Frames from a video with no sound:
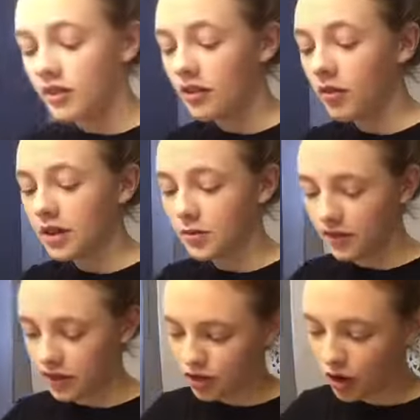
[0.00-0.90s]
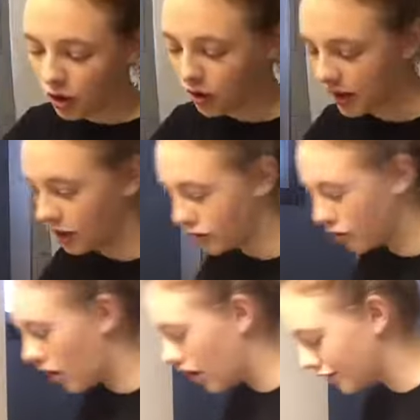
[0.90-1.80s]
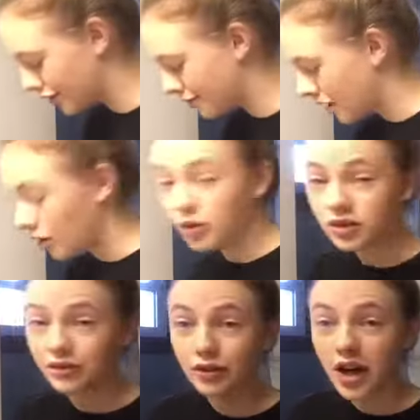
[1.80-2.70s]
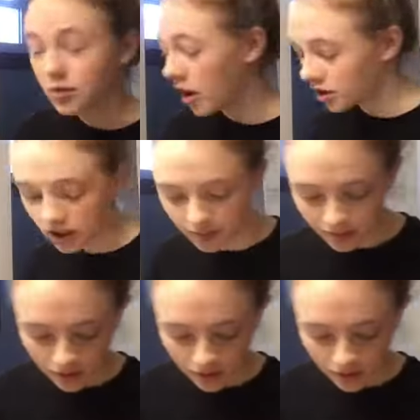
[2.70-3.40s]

That reminds me of a show that I used to watch. Who knows if you guys watched it?